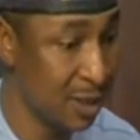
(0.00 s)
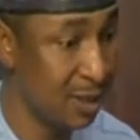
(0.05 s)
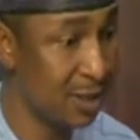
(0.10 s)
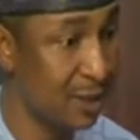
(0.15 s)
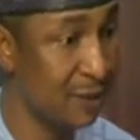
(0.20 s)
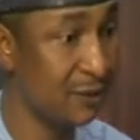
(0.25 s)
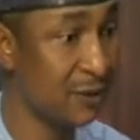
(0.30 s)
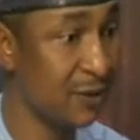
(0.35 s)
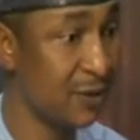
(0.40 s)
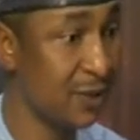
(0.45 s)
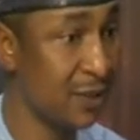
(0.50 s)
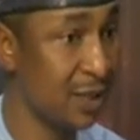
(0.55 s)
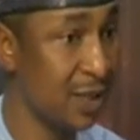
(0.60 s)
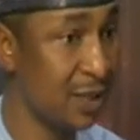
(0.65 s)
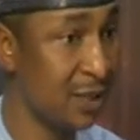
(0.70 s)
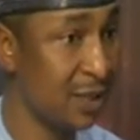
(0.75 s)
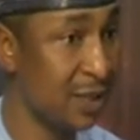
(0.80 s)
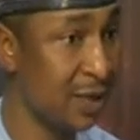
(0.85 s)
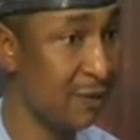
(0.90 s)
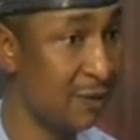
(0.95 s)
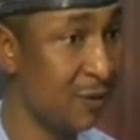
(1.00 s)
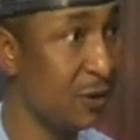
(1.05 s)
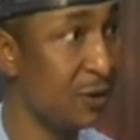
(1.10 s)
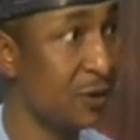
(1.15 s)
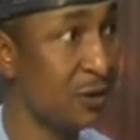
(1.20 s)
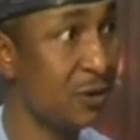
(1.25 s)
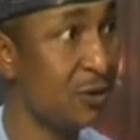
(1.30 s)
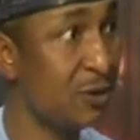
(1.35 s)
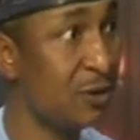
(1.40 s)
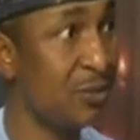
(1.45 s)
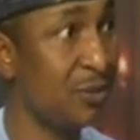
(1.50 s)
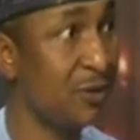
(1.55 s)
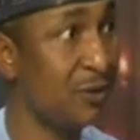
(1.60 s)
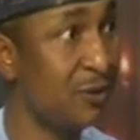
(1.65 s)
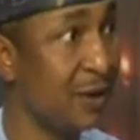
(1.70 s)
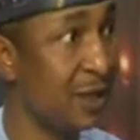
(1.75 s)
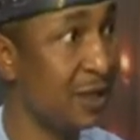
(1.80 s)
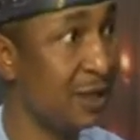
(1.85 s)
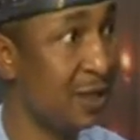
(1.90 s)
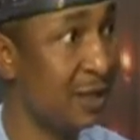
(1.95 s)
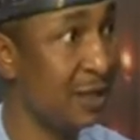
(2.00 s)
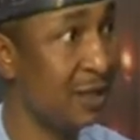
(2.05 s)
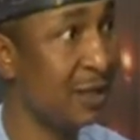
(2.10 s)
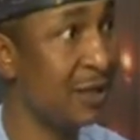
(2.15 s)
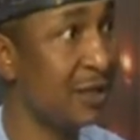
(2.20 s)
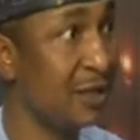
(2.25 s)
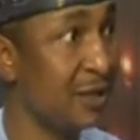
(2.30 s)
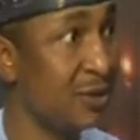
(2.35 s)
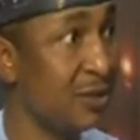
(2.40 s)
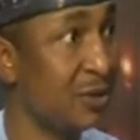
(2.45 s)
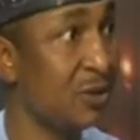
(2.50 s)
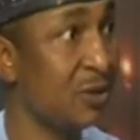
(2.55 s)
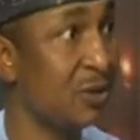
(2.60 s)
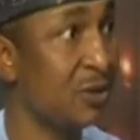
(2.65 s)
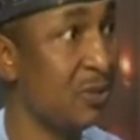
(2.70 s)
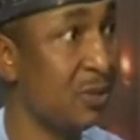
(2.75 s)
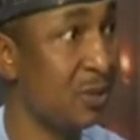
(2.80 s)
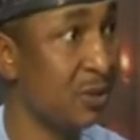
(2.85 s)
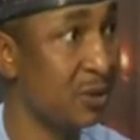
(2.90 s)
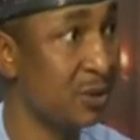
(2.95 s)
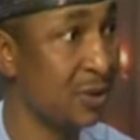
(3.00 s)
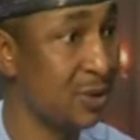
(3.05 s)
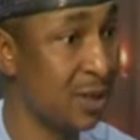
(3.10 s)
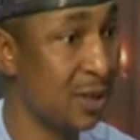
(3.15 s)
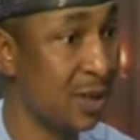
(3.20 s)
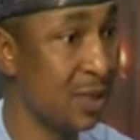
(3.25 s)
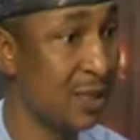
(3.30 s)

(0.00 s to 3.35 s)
civil society have continued to provide that necessary support,